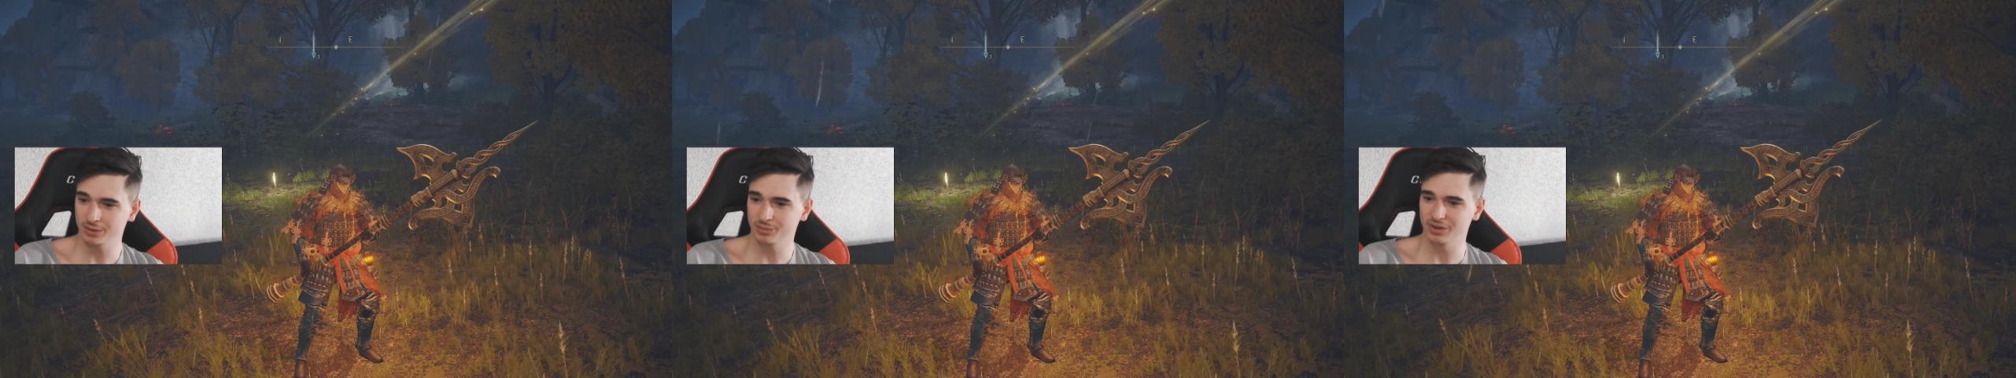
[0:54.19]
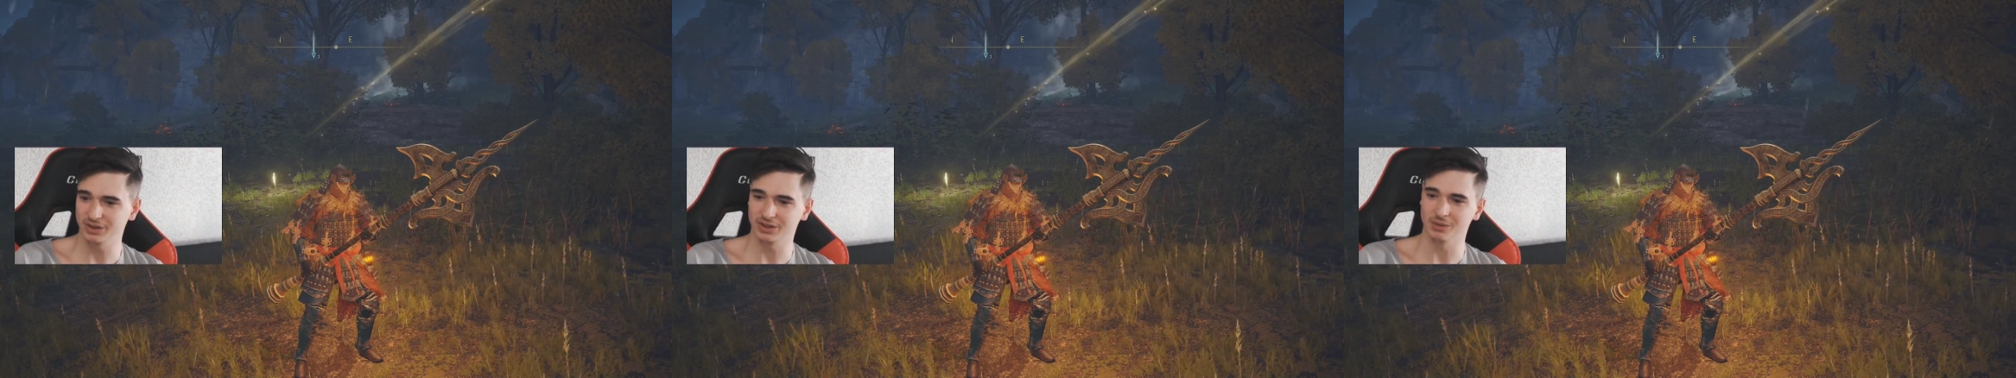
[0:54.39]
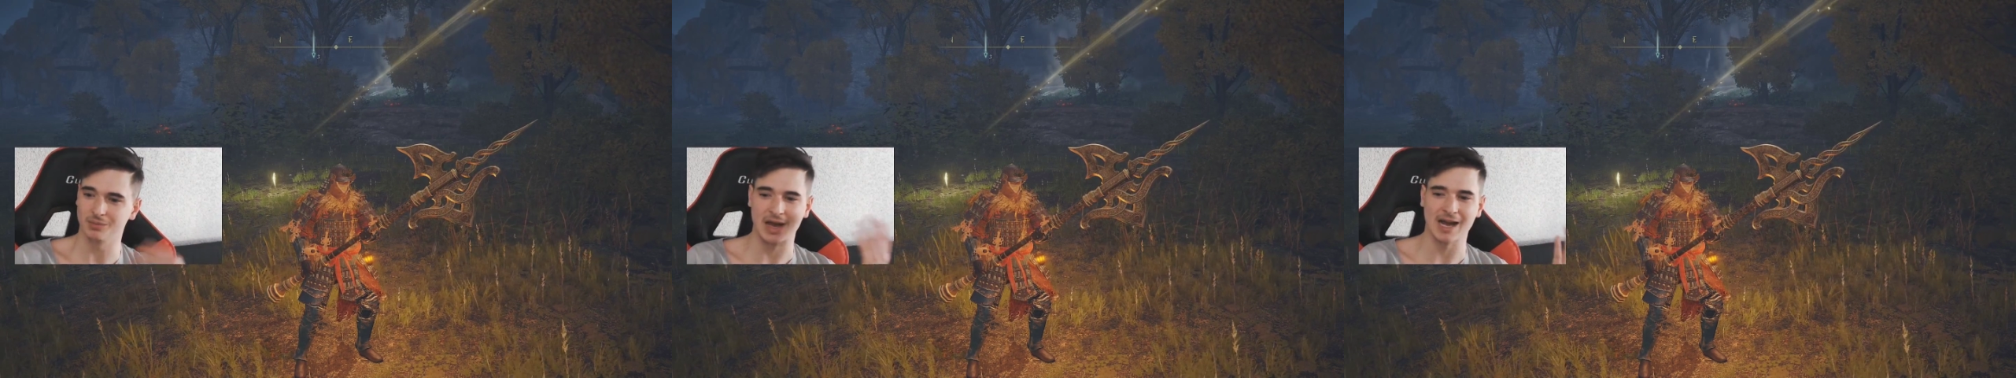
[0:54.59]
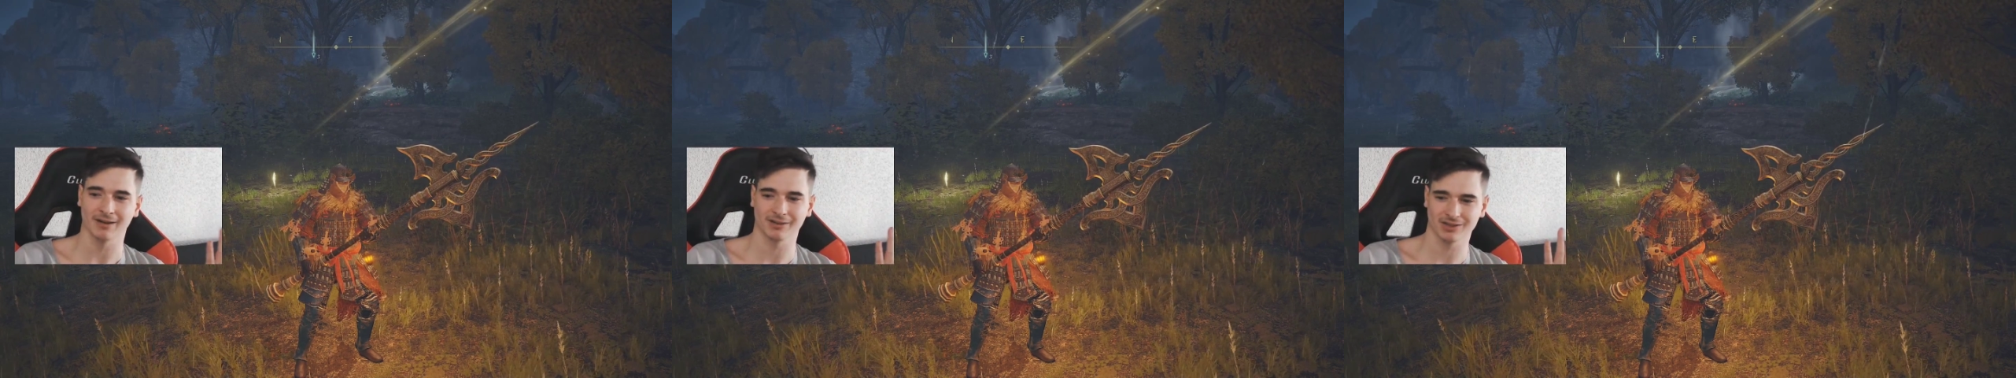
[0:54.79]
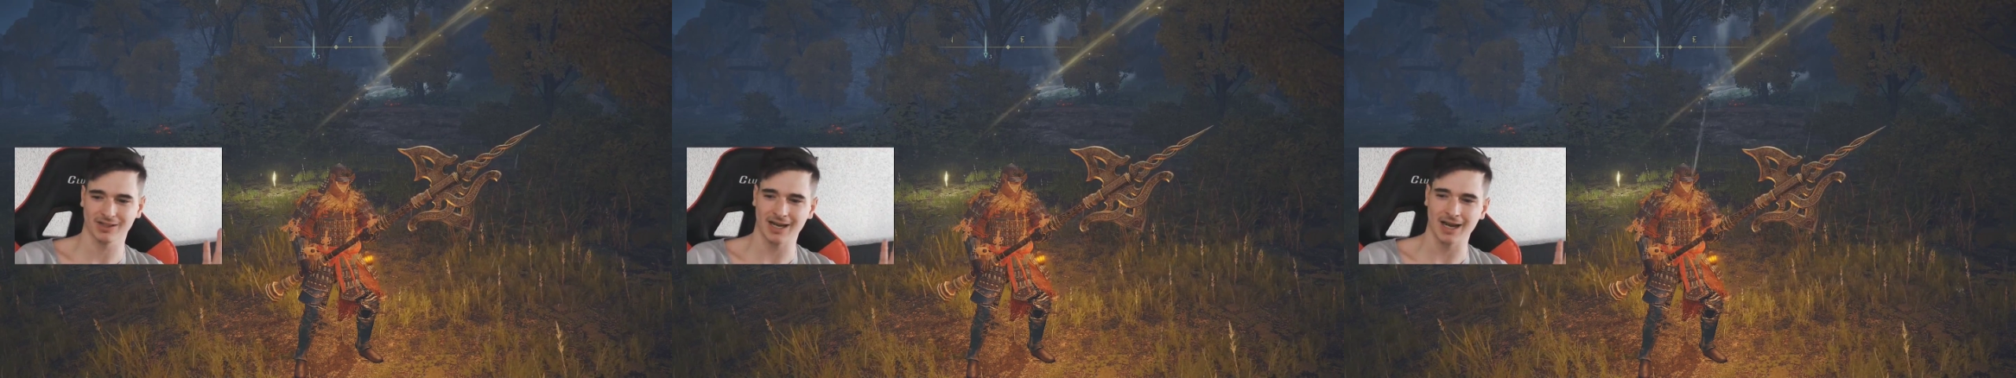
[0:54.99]
but their
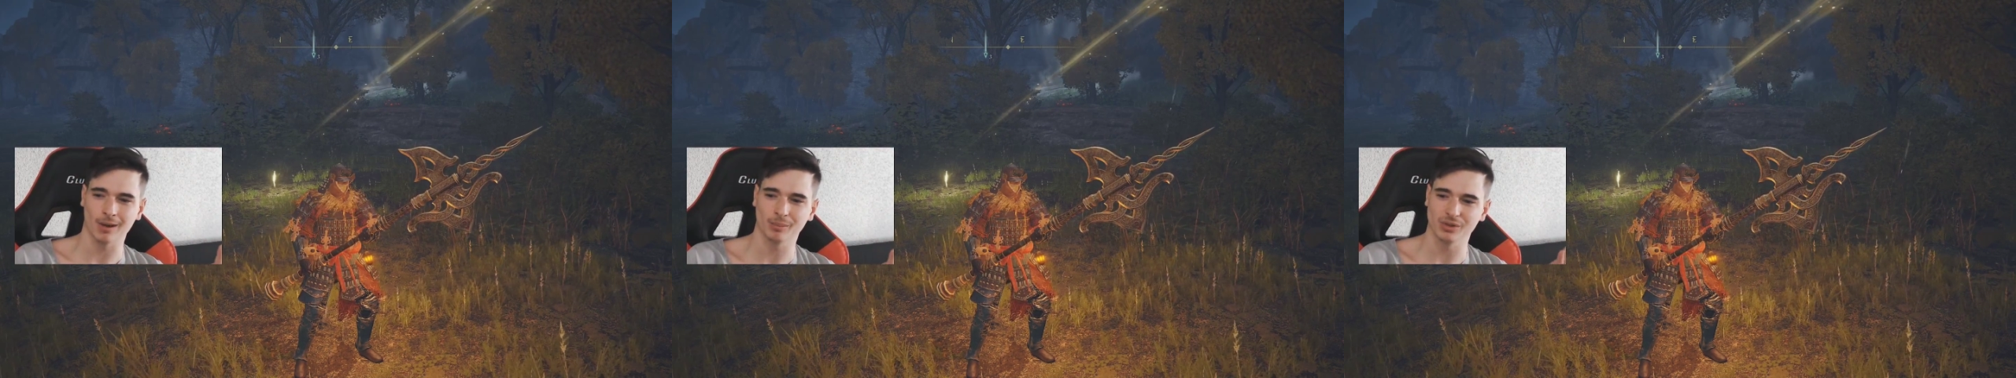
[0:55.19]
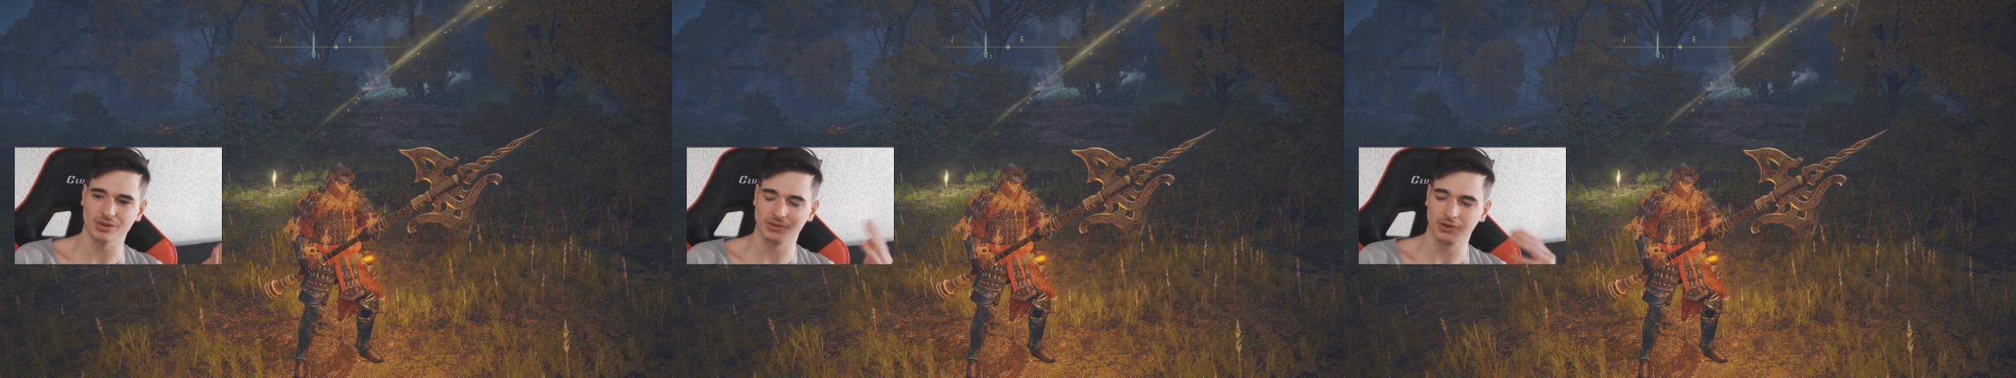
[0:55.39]
max cap is